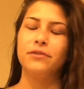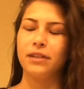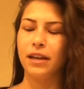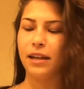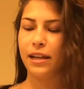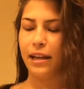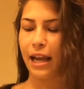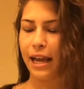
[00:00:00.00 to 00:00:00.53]
using
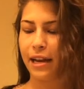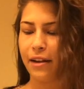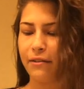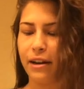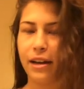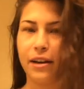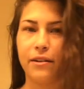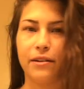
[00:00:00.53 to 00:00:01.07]
any lighting
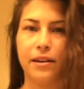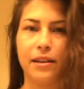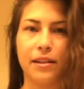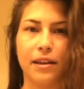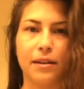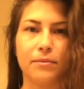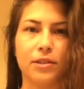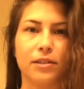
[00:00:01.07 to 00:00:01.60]
right now or
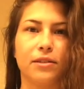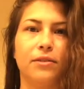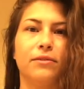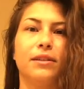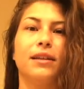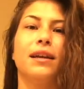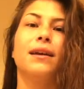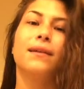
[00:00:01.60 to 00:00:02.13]
anything. I'm just
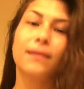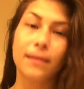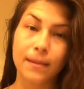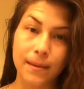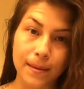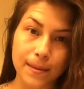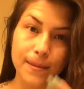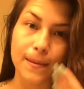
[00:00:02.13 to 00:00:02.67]
using,
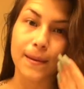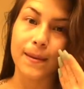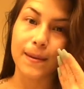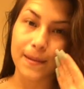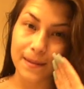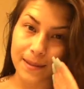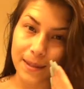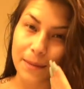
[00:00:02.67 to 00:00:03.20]
so you
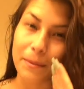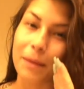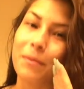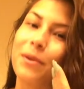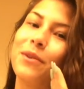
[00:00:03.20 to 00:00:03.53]
can see my